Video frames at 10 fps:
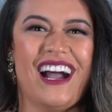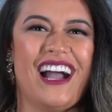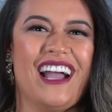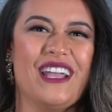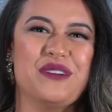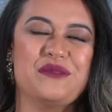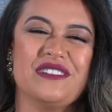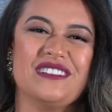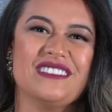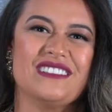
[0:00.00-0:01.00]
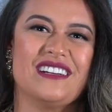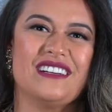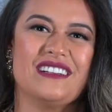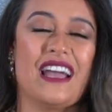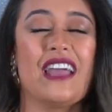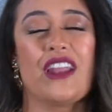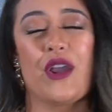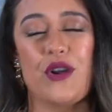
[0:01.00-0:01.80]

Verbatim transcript: And I